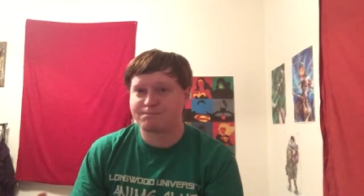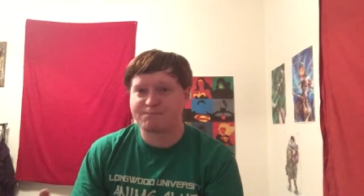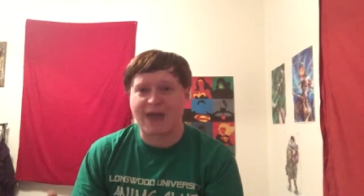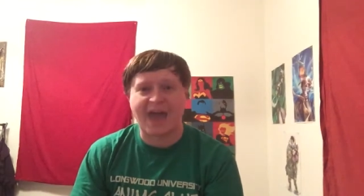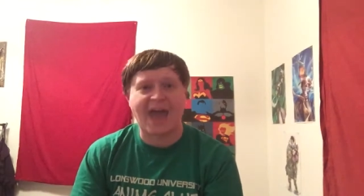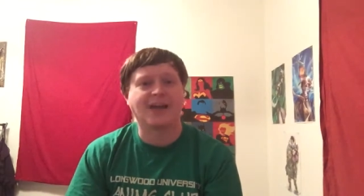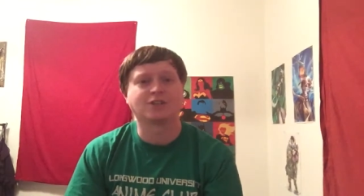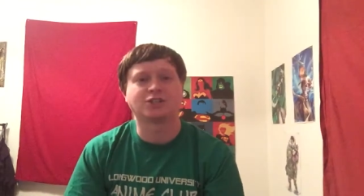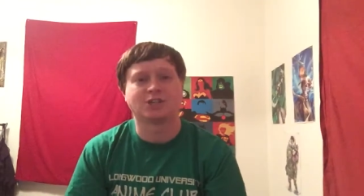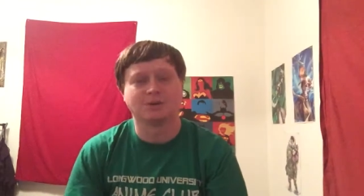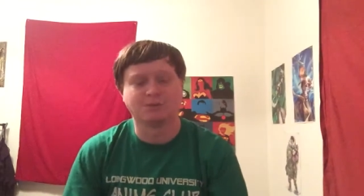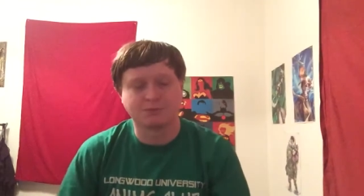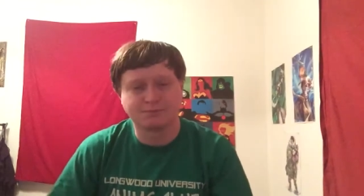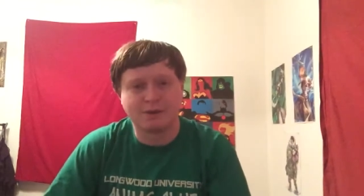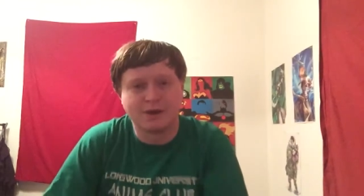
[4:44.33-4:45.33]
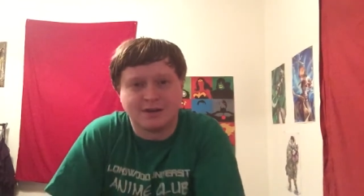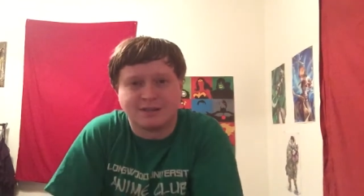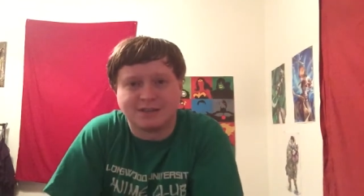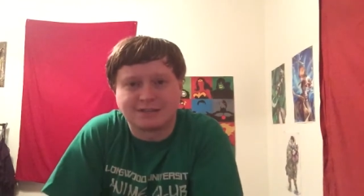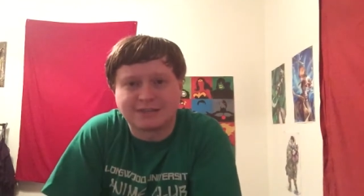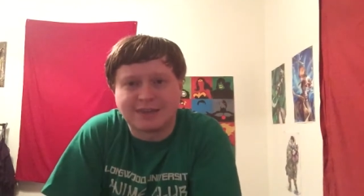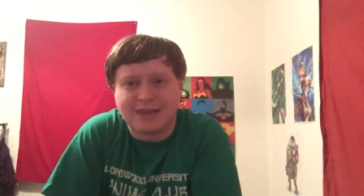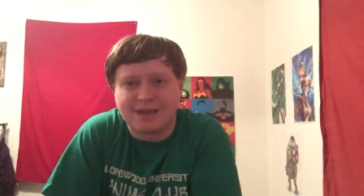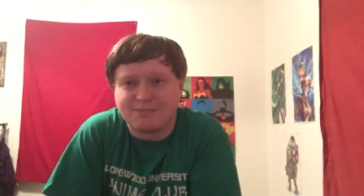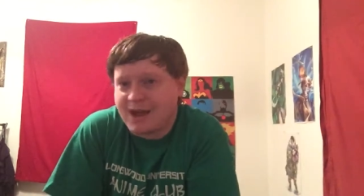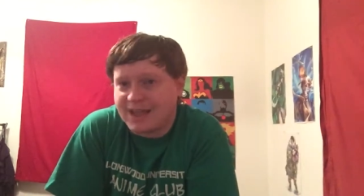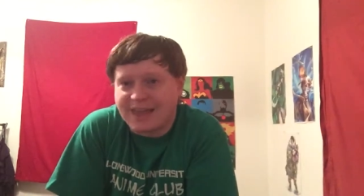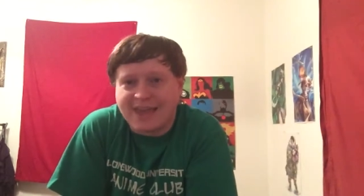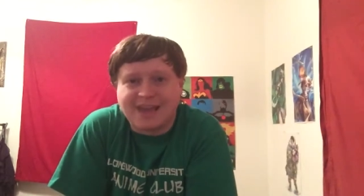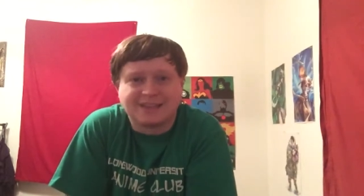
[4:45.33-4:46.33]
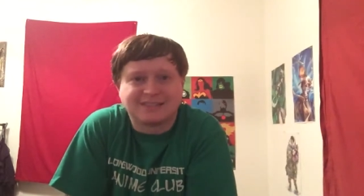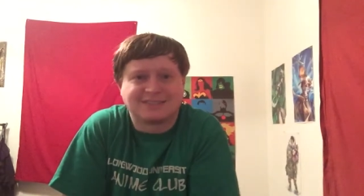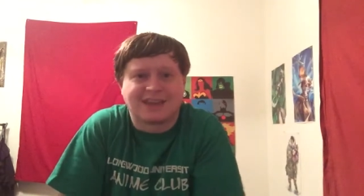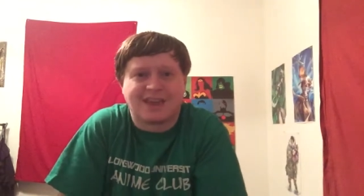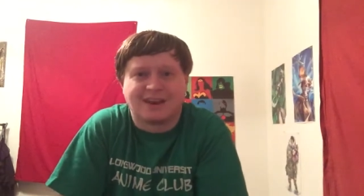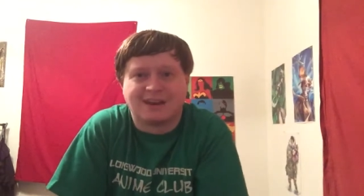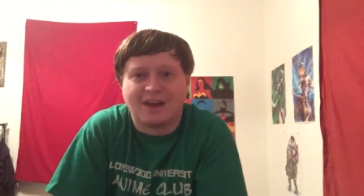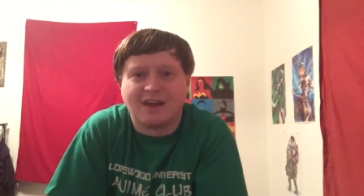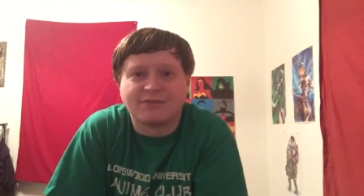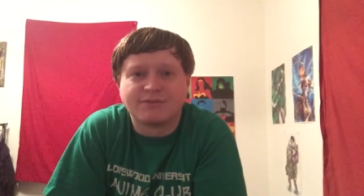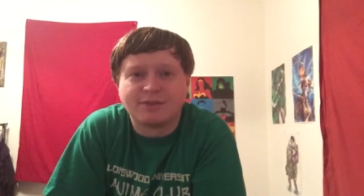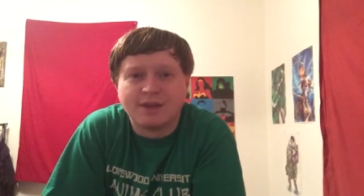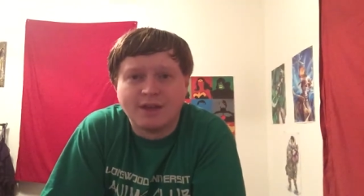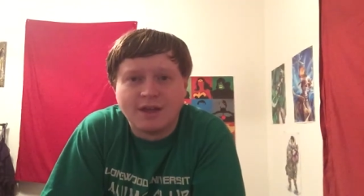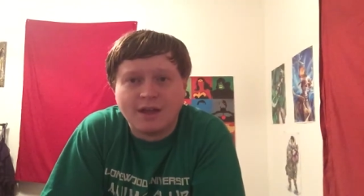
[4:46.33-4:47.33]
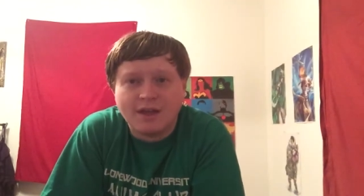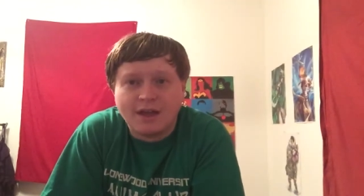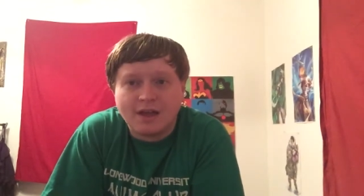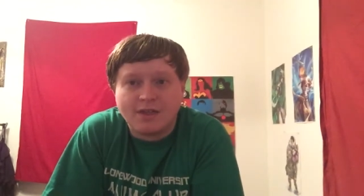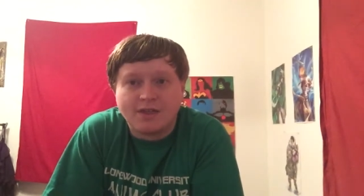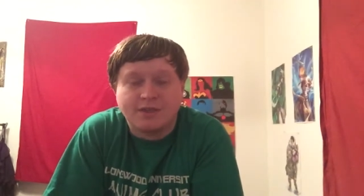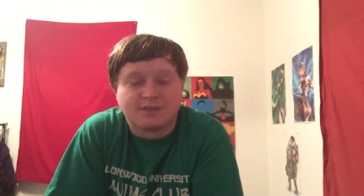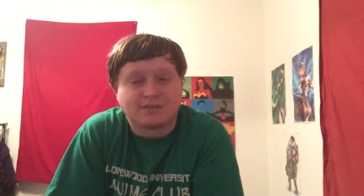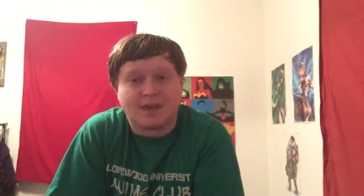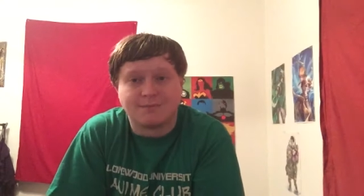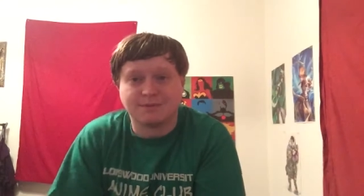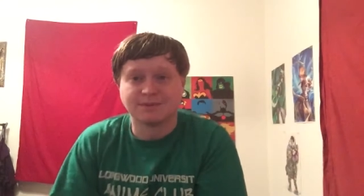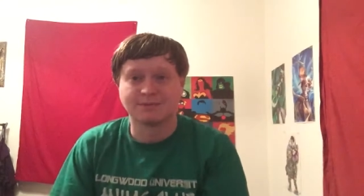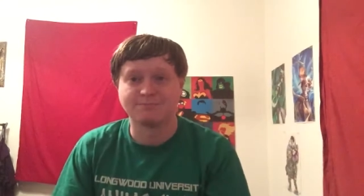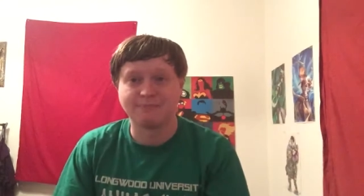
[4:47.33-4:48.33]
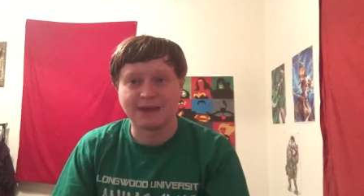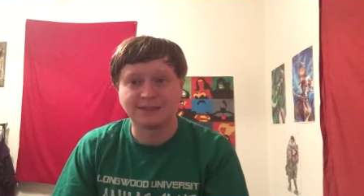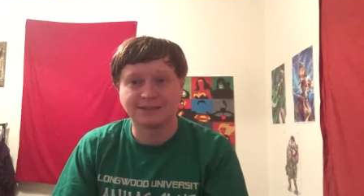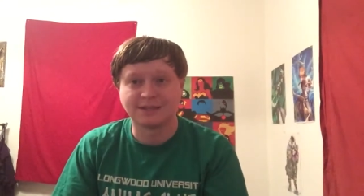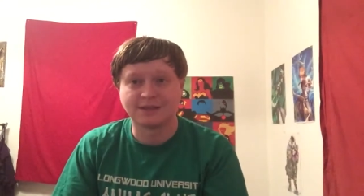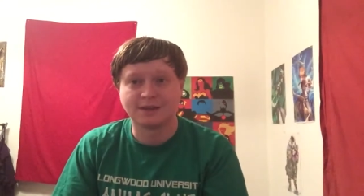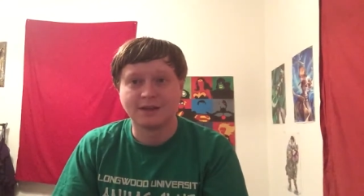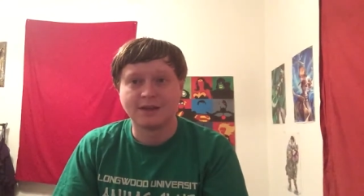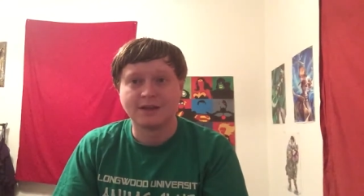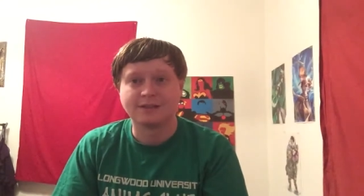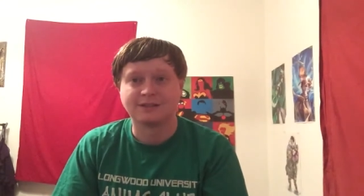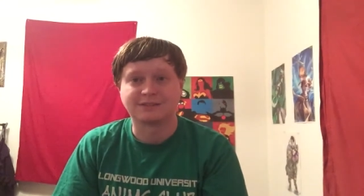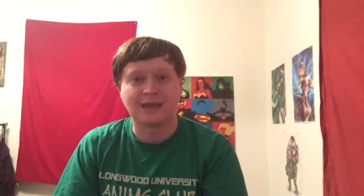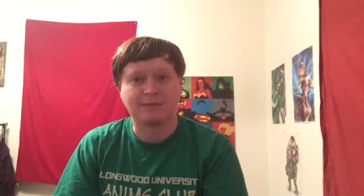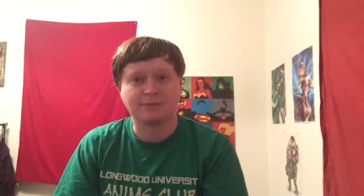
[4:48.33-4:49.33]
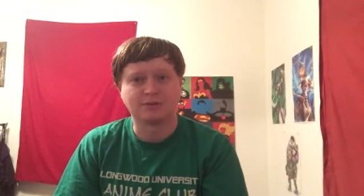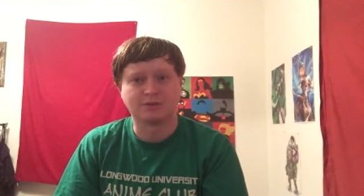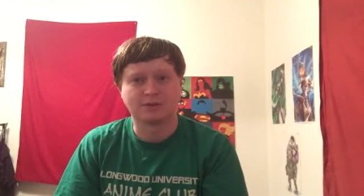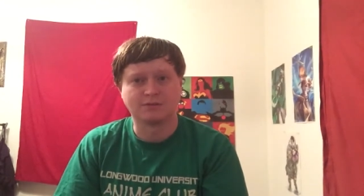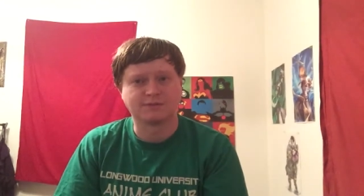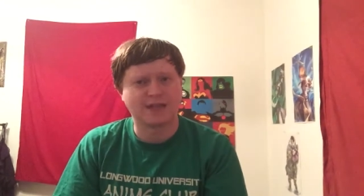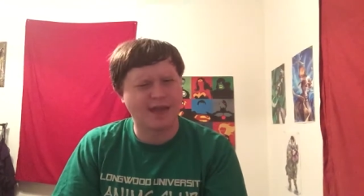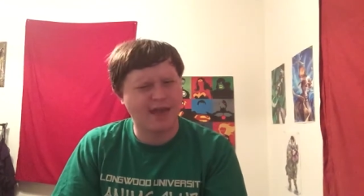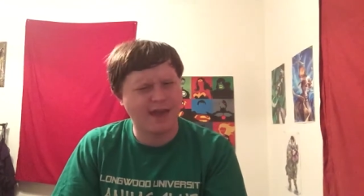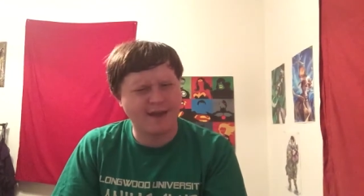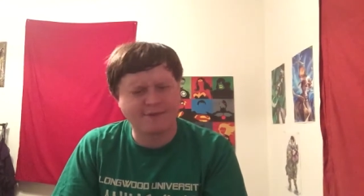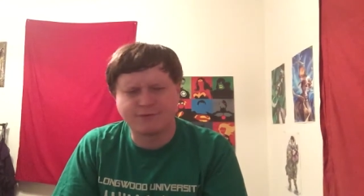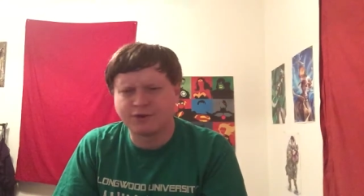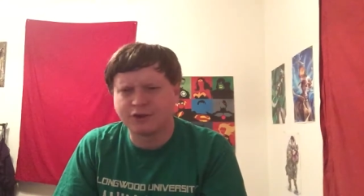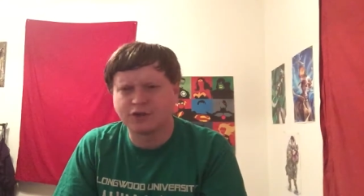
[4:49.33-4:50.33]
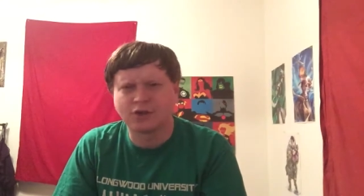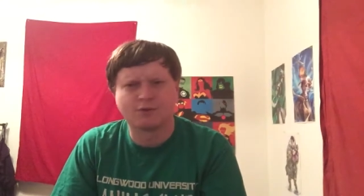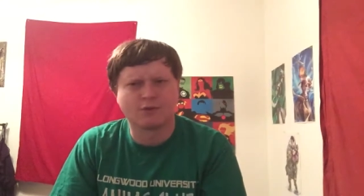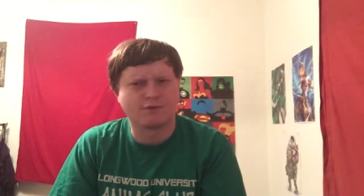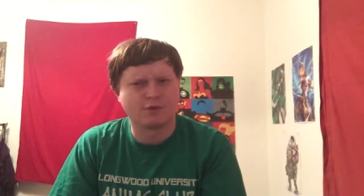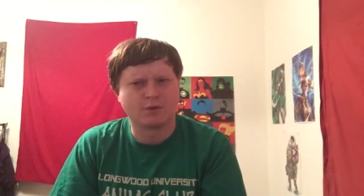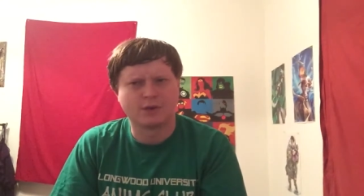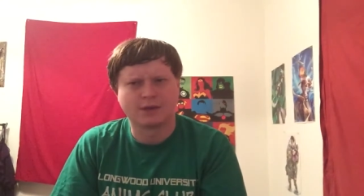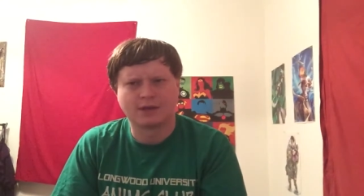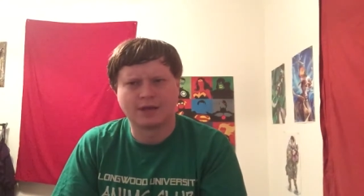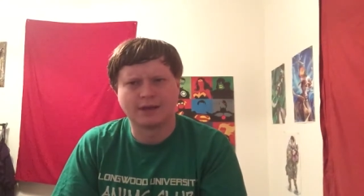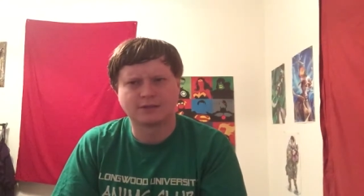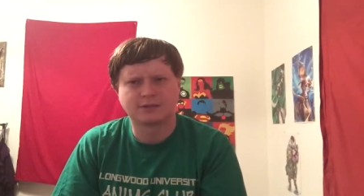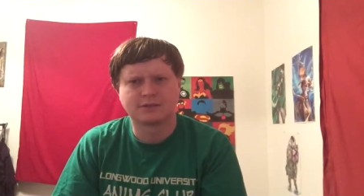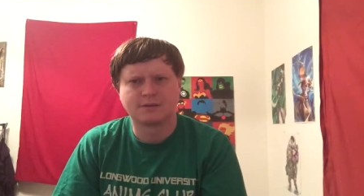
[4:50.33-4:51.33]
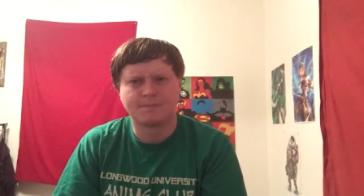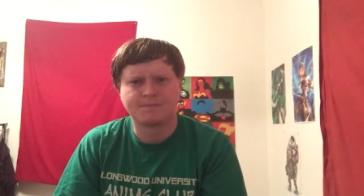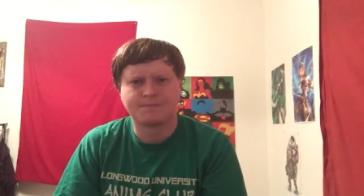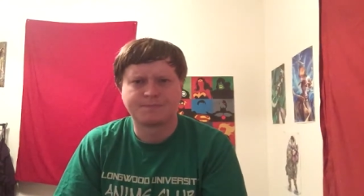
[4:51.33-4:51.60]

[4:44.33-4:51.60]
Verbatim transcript: passion was put into this game. I can't say it enough. This game is amazing. This game deserves every good review it gets.